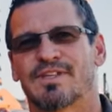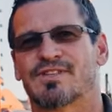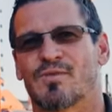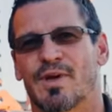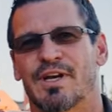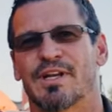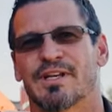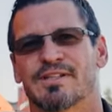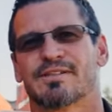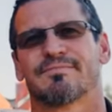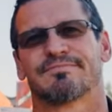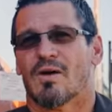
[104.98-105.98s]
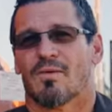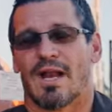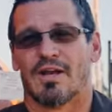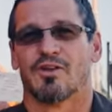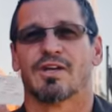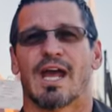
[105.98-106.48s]
is what it is. What
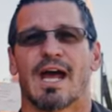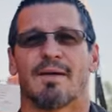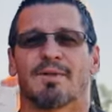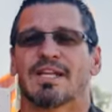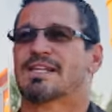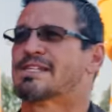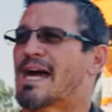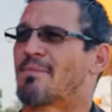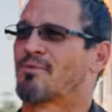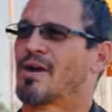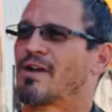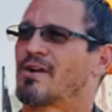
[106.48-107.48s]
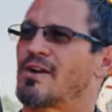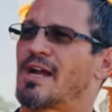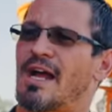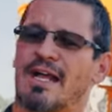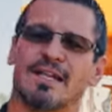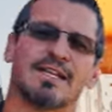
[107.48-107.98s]
I do, yeah, I'm a lease operator.
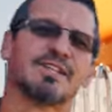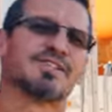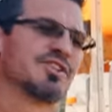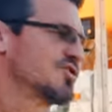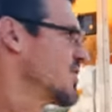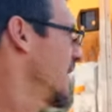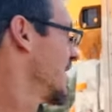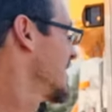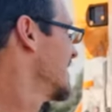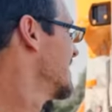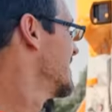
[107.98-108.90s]
I lease the truck